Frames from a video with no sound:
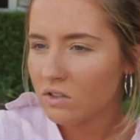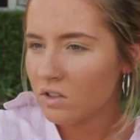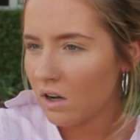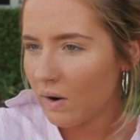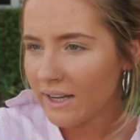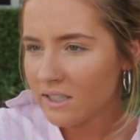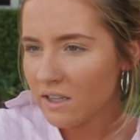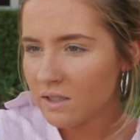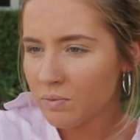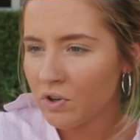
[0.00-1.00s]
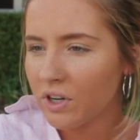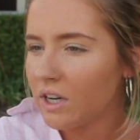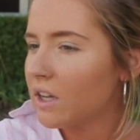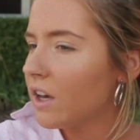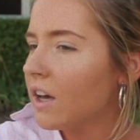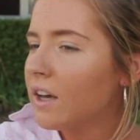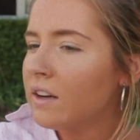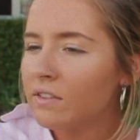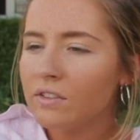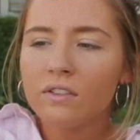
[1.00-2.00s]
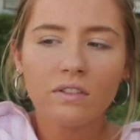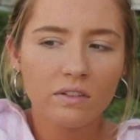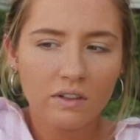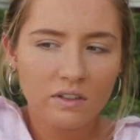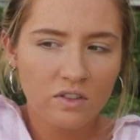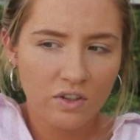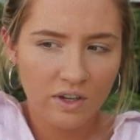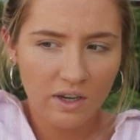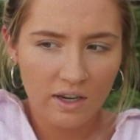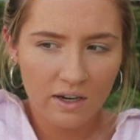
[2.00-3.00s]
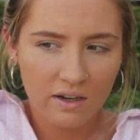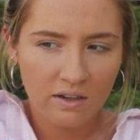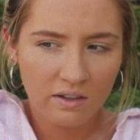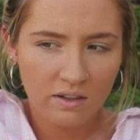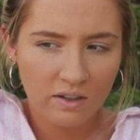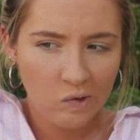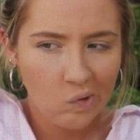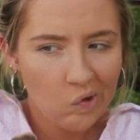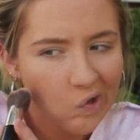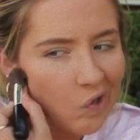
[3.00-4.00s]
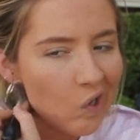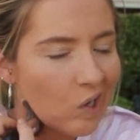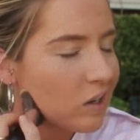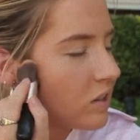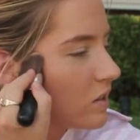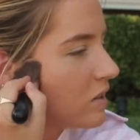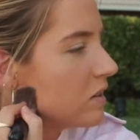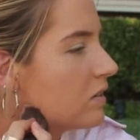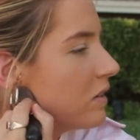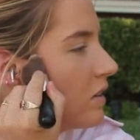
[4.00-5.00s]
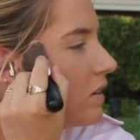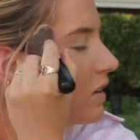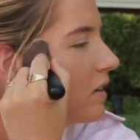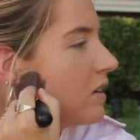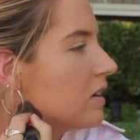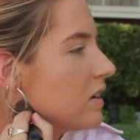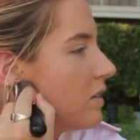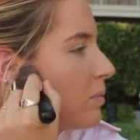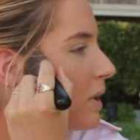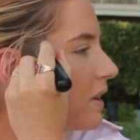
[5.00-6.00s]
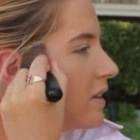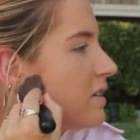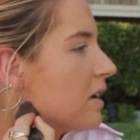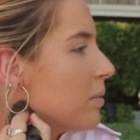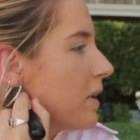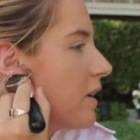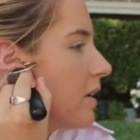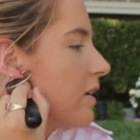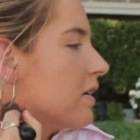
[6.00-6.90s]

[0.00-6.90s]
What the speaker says: So I'd say that's pretty good. It's looking good, nice, and it blends out better.